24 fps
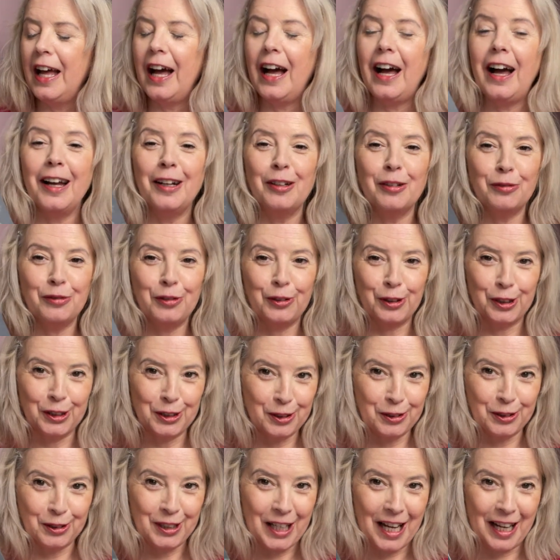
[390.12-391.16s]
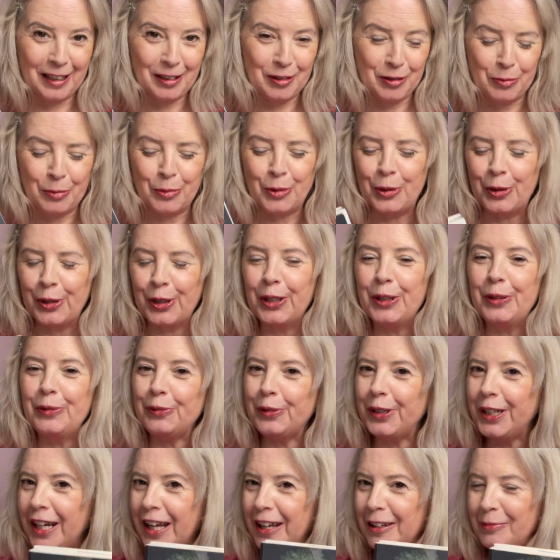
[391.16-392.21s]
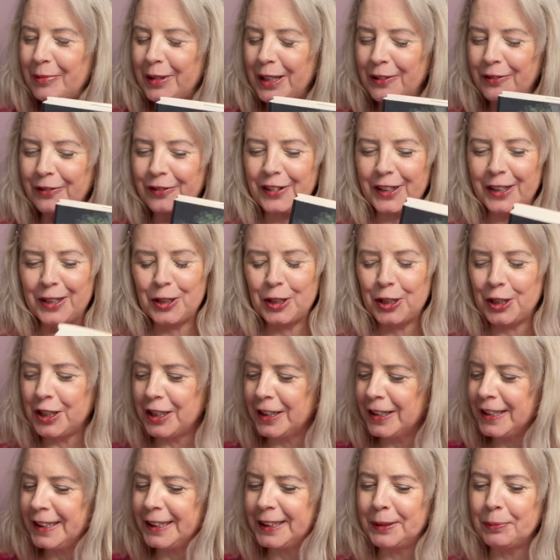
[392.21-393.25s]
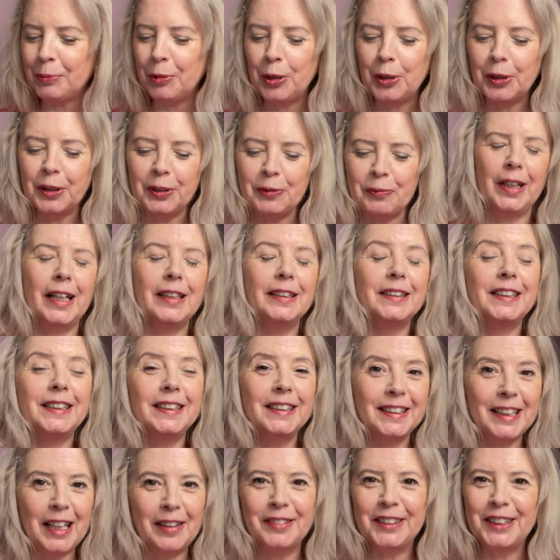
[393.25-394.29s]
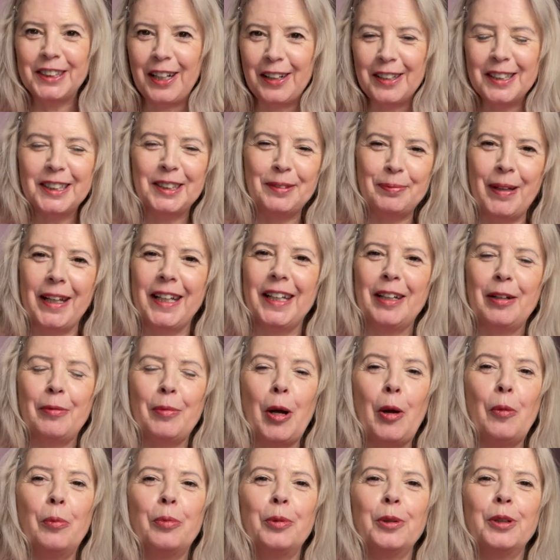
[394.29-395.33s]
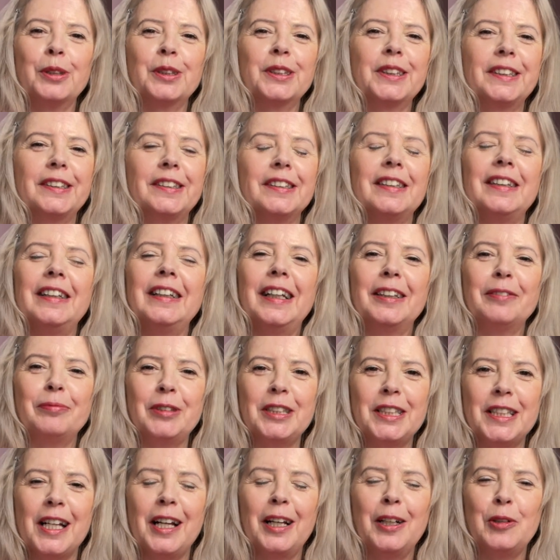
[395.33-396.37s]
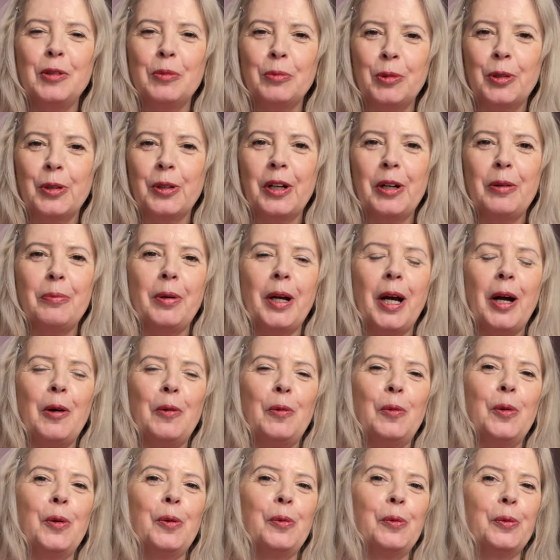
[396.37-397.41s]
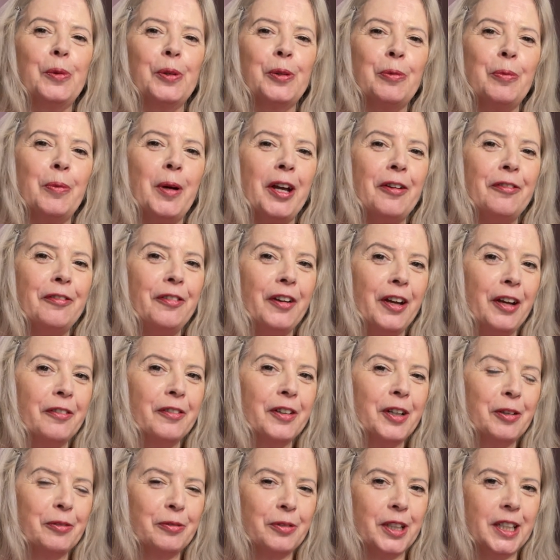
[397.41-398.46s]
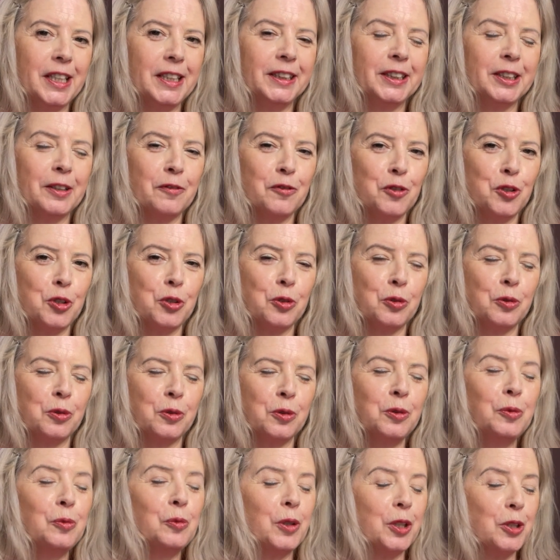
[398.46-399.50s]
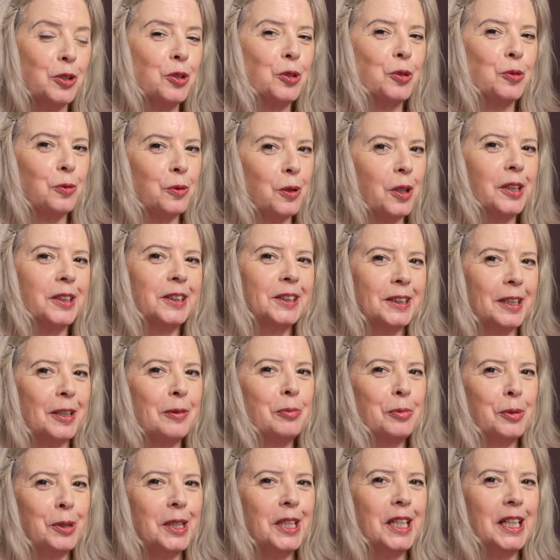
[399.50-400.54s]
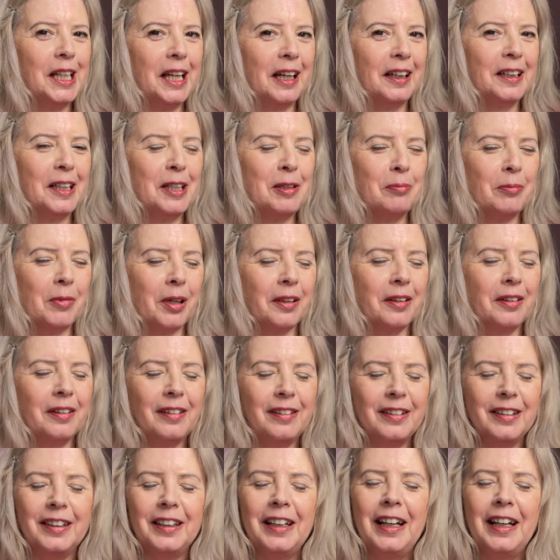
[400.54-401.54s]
I look forward to tell you more when I'll be finishing this book. And since I've started speaking about books, let me tell you more about what were my favorite reads of June, which was a pretty lucky month.